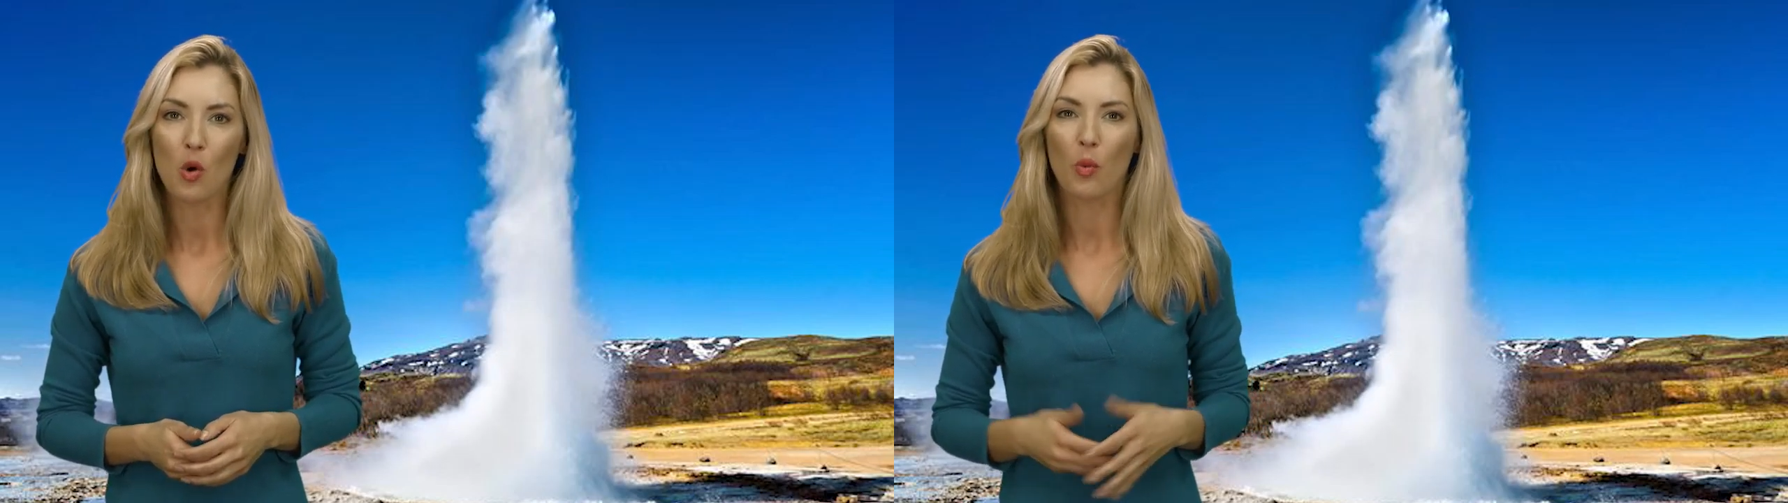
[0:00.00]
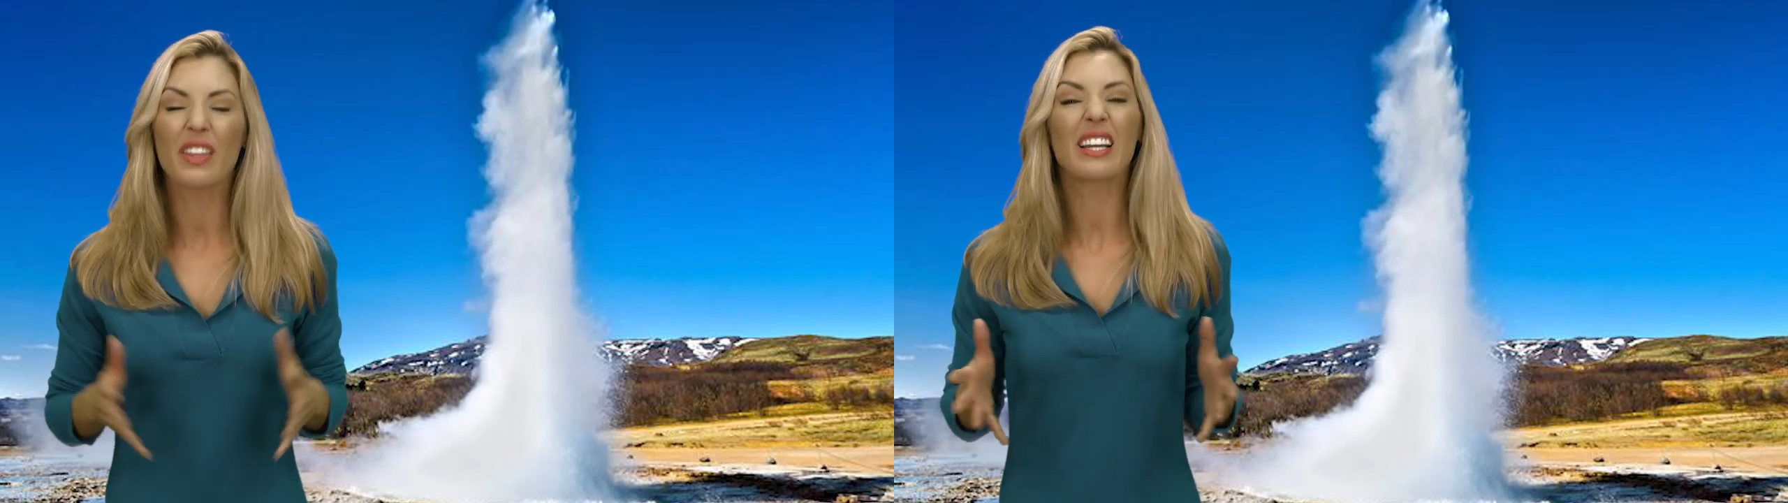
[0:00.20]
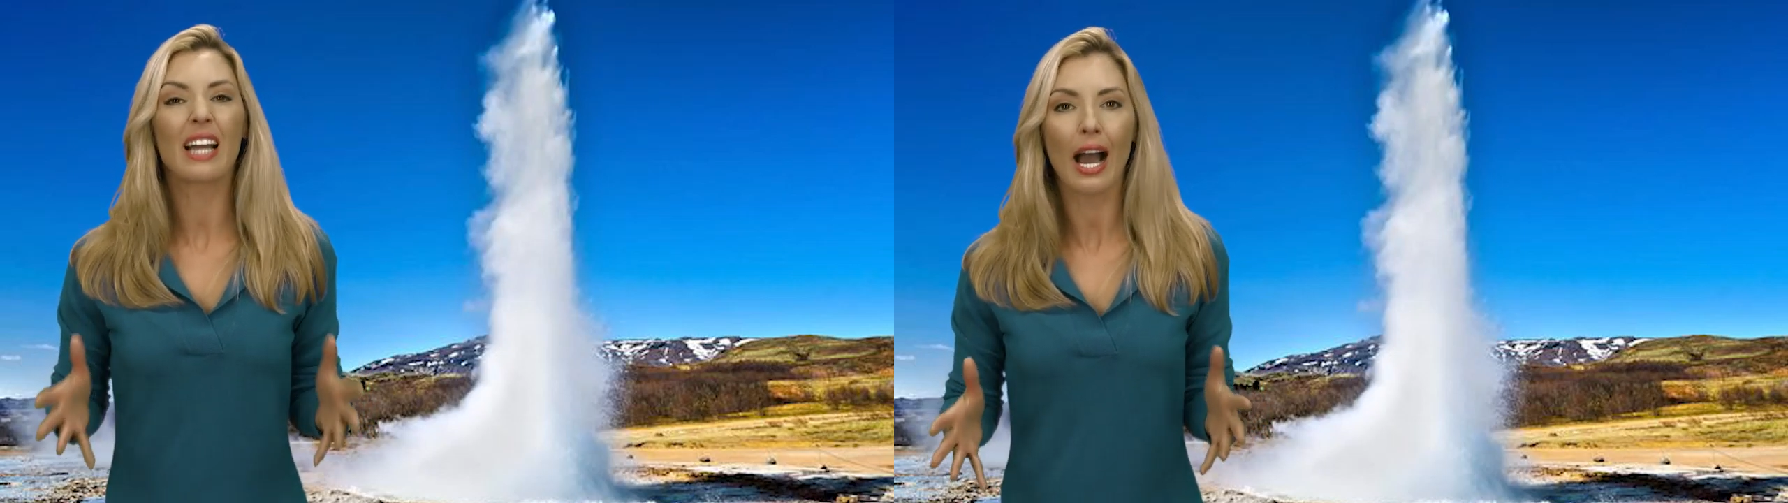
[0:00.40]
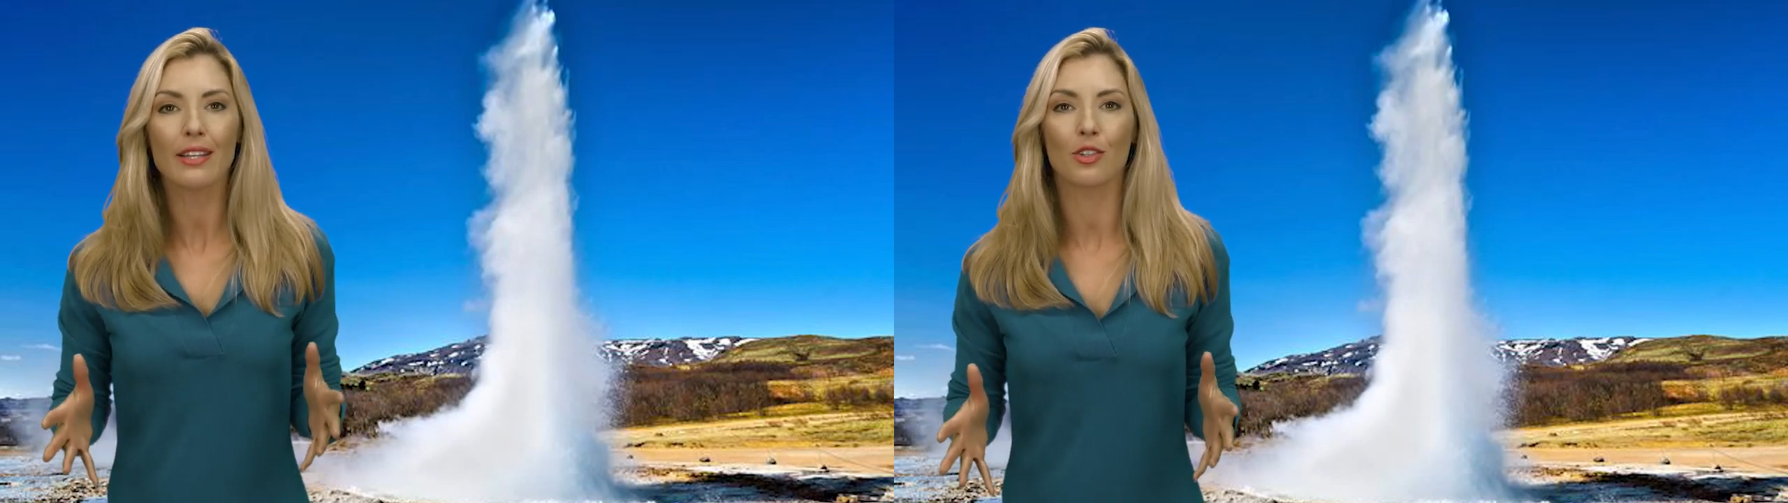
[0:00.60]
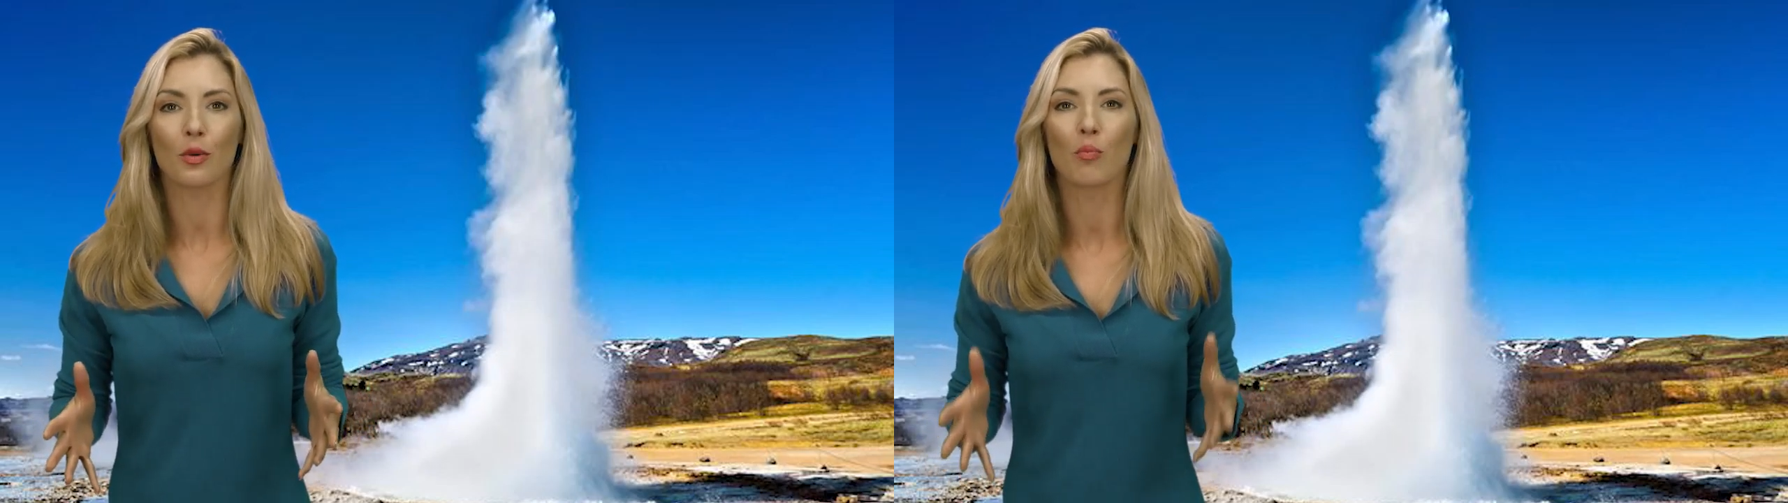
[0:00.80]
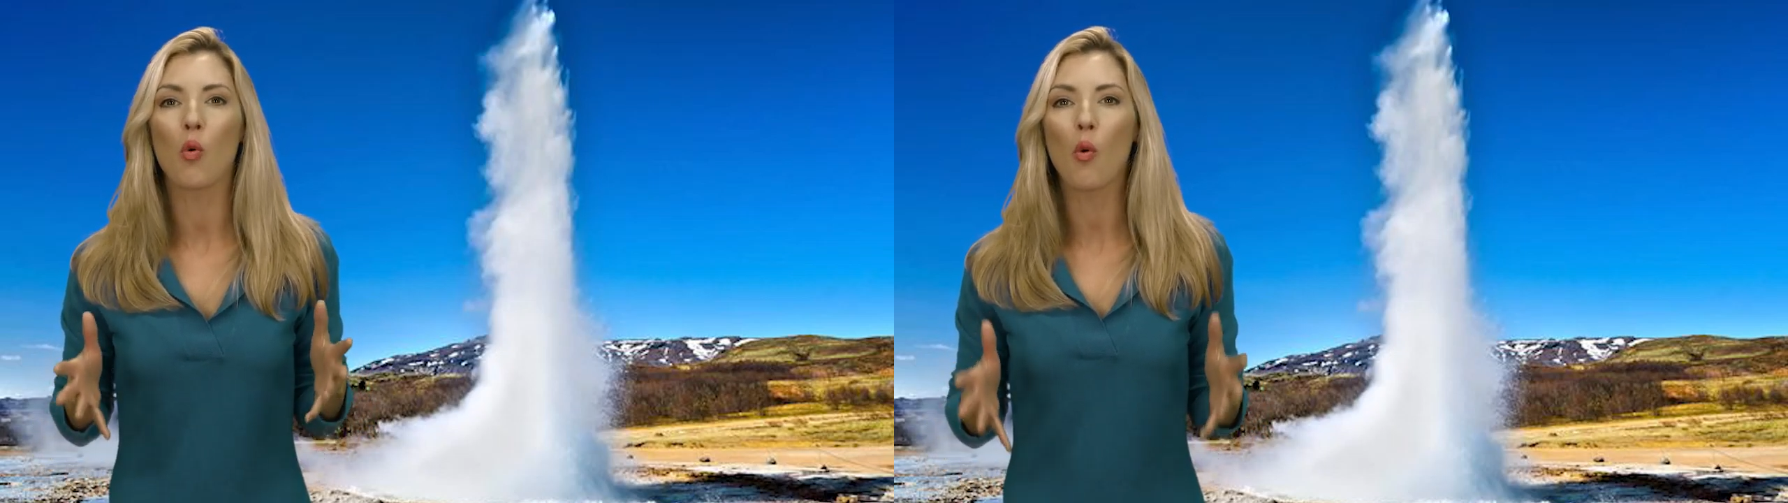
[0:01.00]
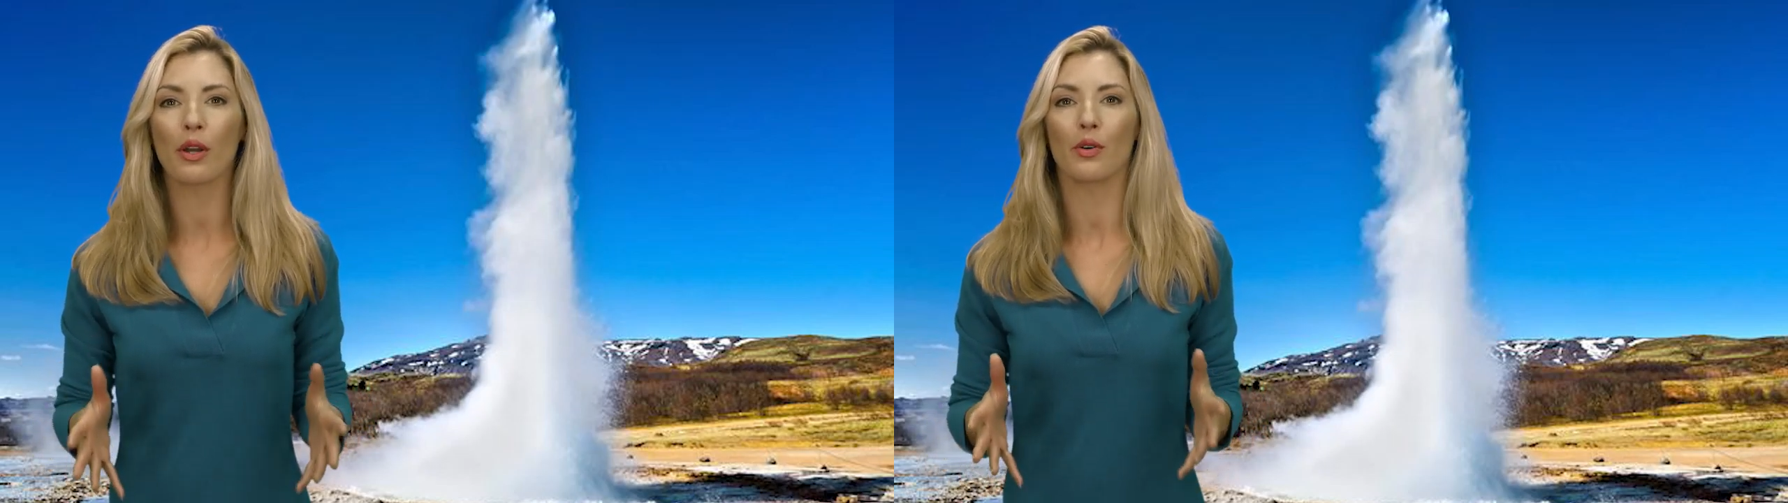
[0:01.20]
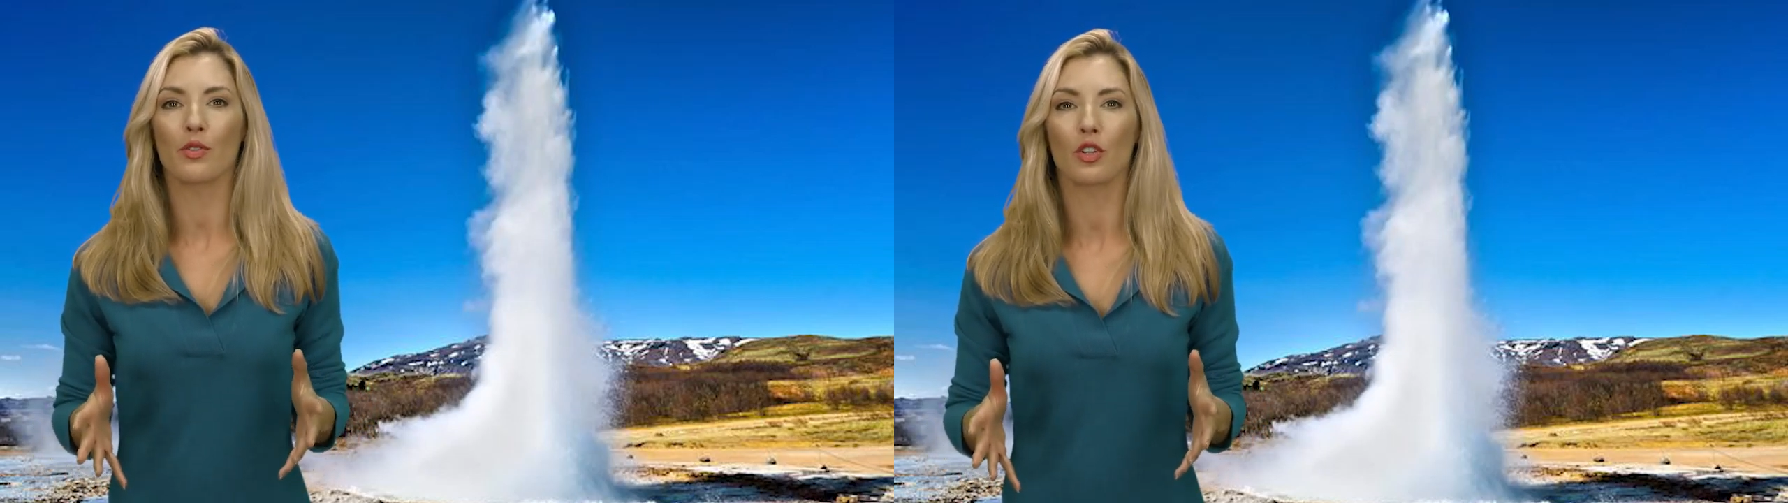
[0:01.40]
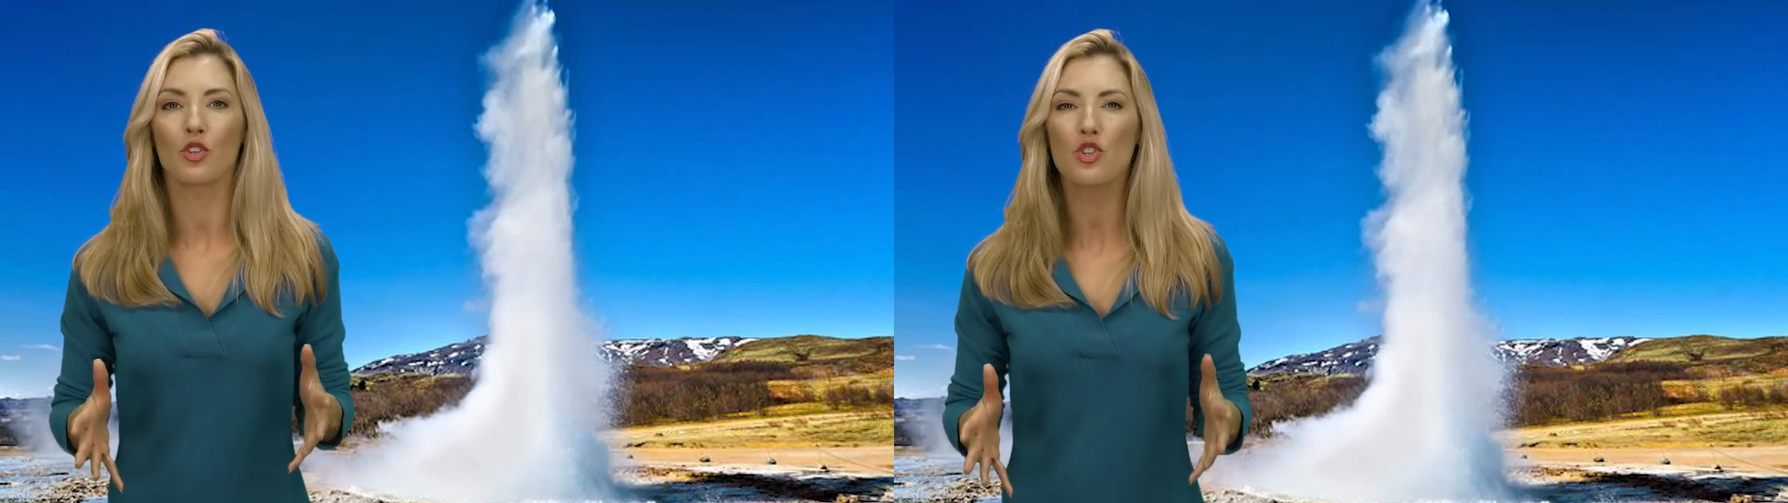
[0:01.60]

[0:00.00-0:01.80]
where the geyser boils and